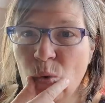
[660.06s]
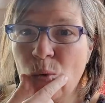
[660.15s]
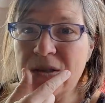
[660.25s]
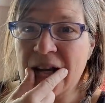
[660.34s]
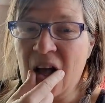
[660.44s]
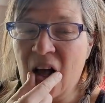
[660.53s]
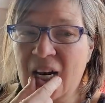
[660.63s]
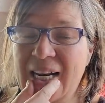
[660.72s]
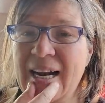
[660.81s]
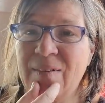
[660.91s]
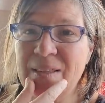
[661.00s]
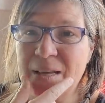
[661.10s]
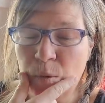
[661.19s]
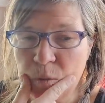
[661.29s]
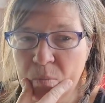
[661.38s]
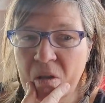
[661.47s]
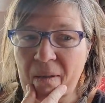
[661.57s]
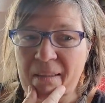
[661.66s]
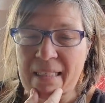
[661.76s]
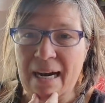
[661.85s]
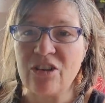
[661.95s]
was on and everything was
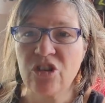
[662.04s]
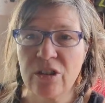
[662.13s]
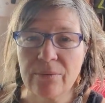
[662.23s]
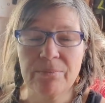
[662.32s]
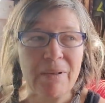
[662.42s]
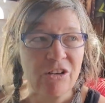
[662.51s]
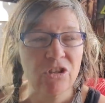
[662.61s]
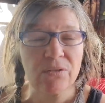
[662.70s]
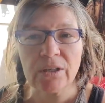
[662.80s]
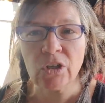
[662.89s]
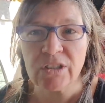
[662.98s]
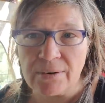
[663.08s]
plugged in. I should have, I should have unhooked